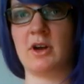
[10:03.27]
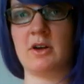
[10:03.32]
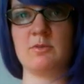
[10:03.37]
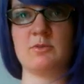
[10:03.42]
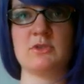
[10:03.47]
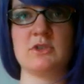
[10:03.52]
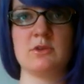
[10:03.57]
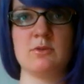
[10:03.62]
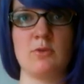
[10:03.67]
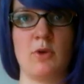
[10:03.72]

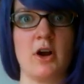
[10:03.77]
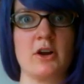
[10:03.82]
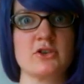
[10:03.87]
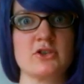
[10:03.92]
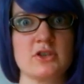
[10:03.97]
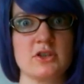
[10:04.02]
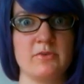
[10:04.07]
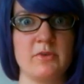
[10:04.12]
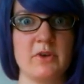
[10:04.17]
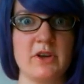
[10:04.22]
come to watch
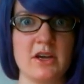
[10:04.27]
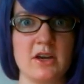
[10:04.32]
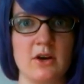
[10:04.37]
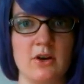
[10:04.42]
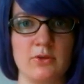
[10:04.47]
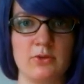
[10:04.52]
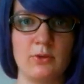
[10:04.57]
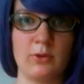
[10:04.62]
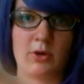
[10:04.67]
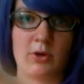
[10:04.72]
the
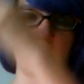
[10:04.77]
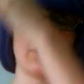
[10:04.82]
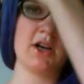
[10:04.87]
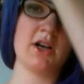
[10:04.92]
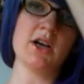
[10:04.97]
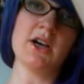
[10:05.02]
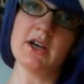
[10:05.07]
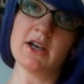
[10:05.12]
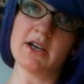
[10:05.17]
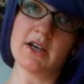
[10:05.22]
video for.
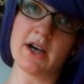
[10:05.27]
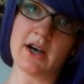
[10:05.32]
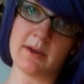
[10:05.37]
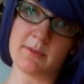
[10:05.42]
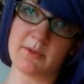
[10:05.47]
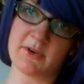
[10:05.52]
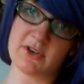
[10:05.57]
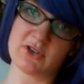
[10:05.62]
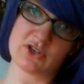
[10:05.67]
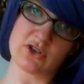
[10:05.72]

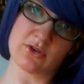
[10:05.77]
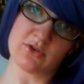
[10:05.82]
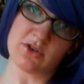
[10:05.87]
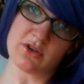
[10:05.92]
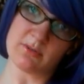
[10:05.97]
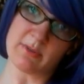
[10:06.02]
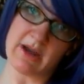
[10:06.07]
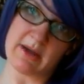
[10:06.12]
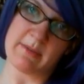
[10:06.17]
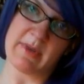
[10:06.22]
I'm going to show
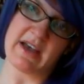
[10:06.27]
you my